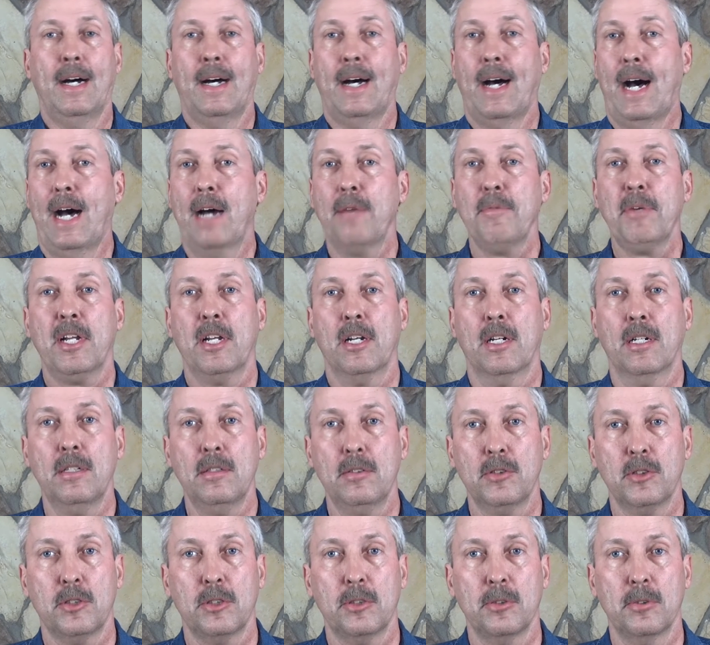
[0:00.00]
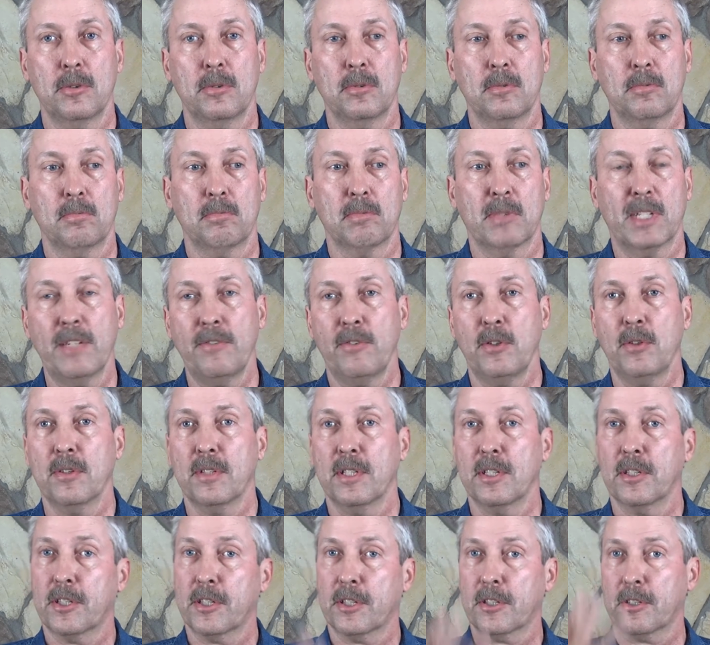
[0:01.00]
I'm here to give you
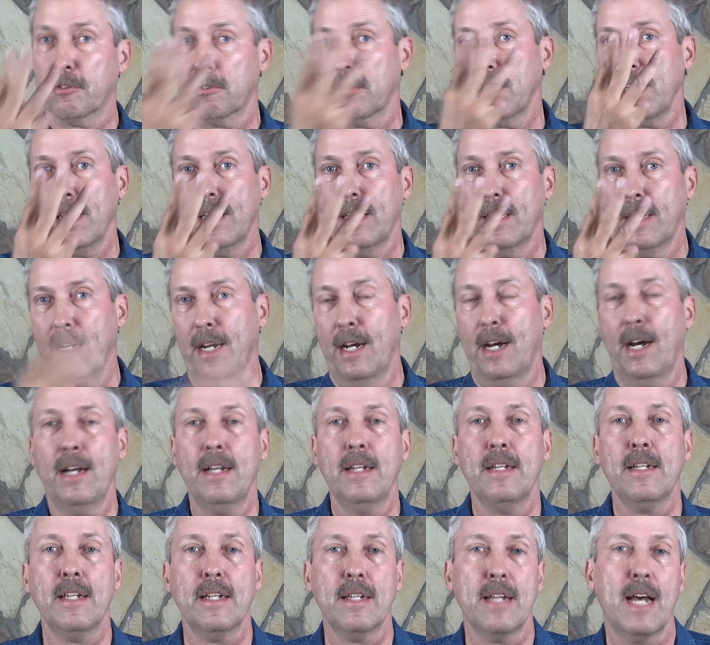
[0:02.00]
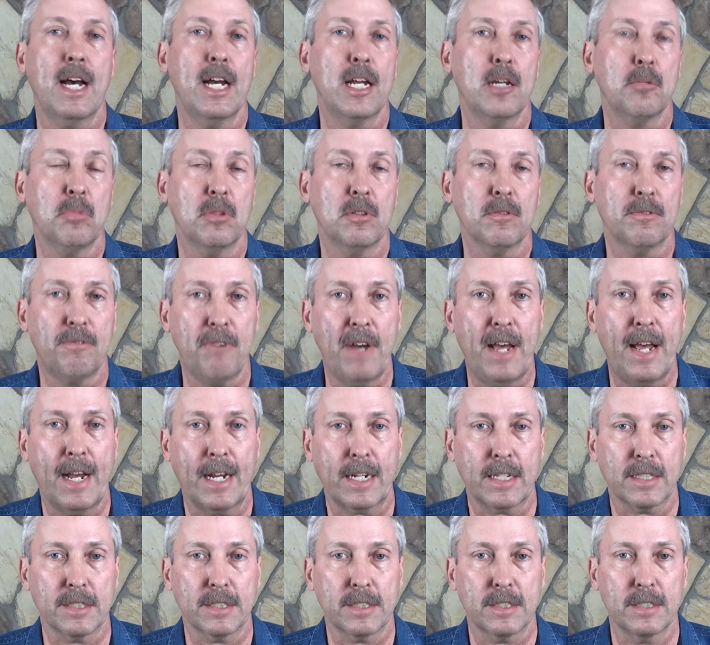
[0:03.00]
the three undeniable
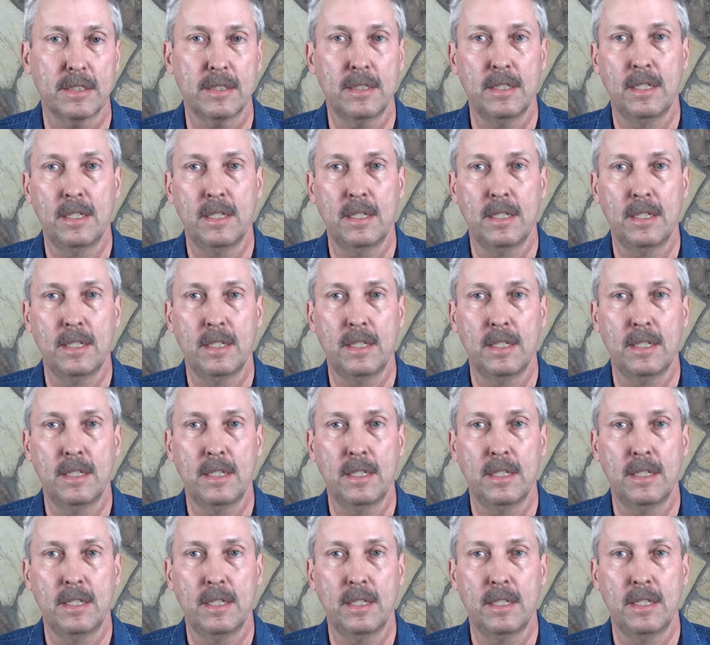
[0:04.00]
facts